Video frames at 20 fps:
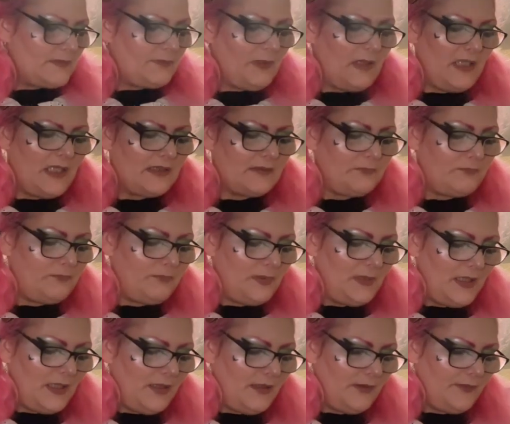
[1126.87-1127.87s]
pad,
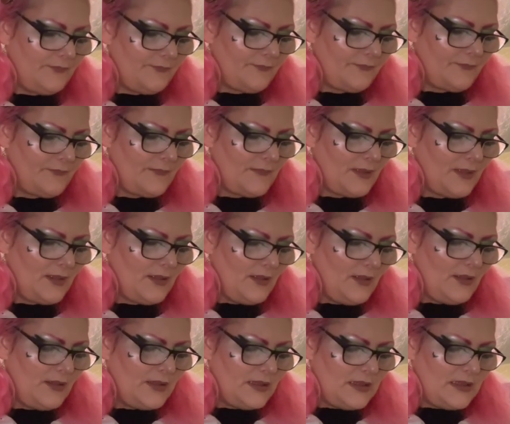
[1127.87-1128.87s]
but
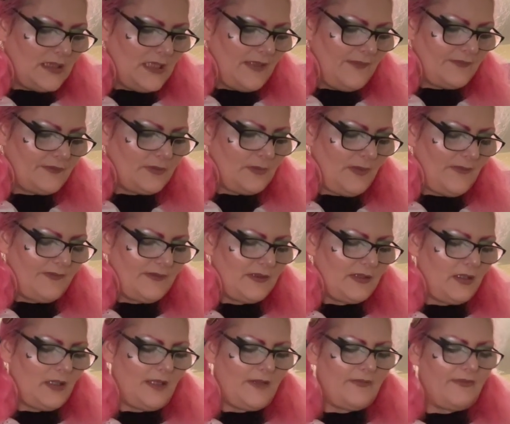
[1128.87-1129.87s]
you'd have to have it
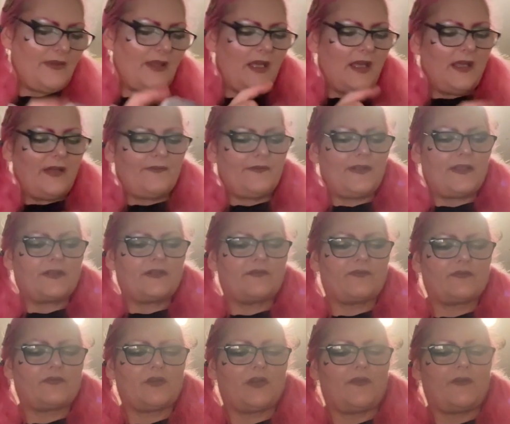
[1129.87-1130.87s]
like that, and then
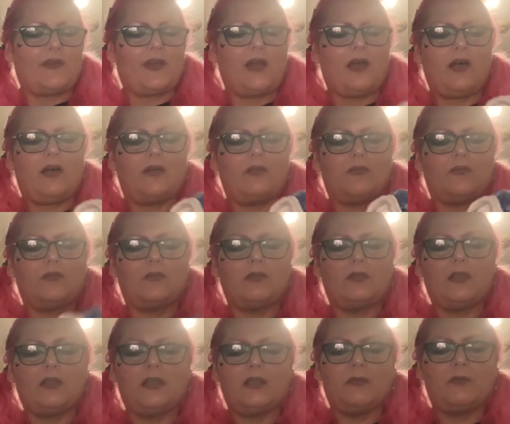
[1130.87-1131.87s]
you've got the hole,
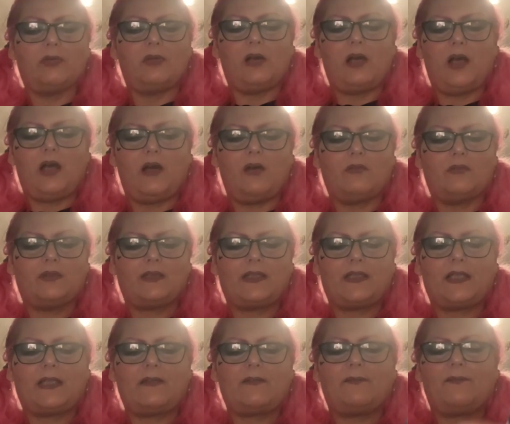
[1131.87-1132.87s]
put a hole in
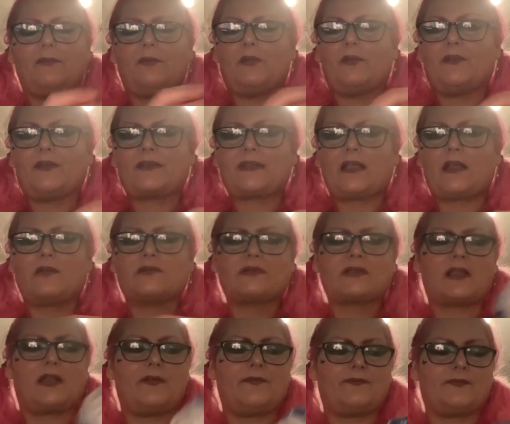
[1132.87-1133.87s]
it for the towel to
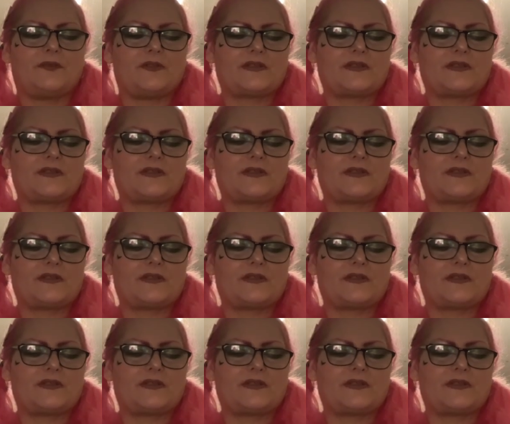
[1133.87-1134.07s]
go through.